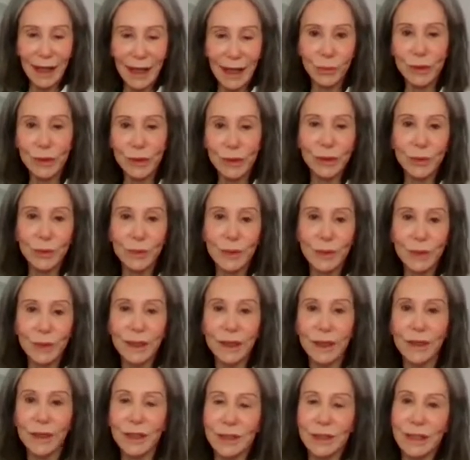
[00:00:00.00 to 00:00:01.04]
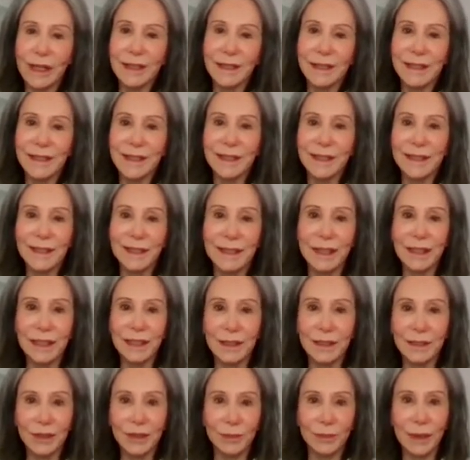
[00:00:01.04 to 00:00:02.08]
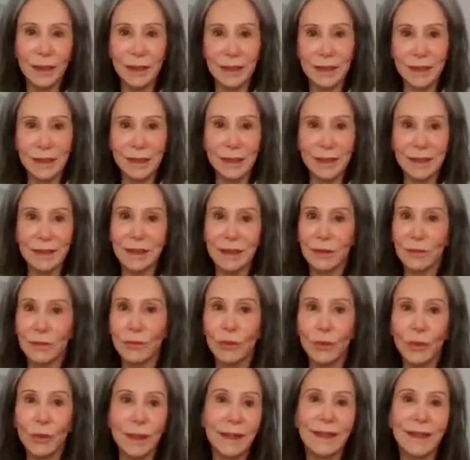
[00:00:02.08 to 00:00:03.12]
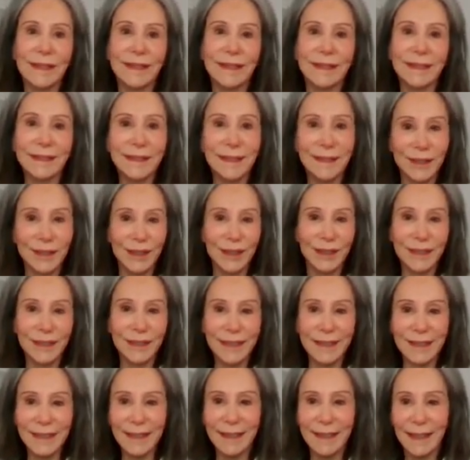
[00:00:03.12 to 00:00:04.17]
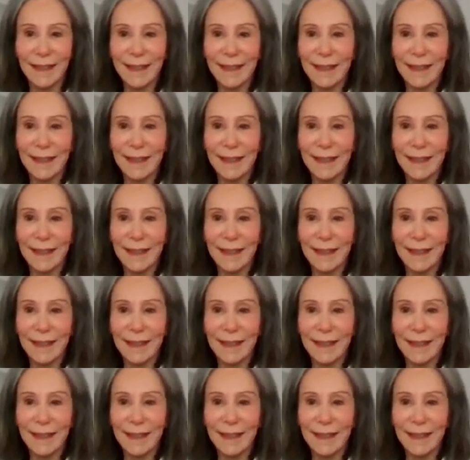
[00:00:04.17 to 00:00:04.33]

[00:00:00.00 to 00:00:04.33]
I wish you'd be here to taste this dish because it's really delicious.